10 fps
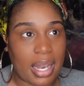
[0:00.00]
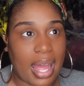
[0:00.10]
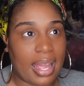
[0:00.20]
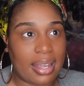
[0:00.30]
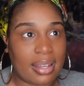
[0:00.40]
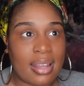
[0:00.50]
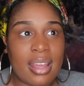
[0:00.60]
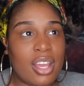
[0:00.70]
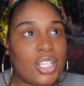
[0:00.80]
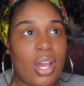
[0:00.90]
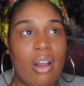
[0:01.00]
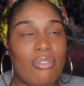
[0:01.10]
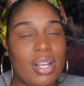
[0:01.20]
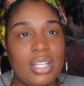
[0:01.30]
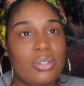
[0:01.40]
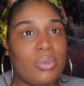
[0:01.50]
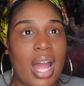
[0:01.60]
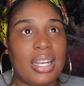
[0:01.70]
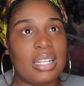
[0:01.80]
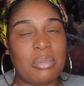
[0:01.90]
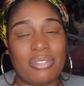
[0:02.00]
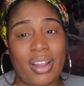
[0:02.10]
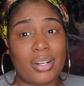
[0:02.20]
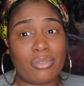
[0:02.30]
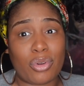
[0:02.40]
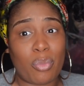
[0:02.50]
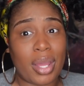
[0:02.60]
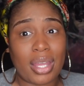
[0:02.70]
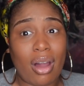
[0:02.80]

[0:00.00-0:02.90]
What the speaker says: Like, y'all really do not need to be fighting over no bed.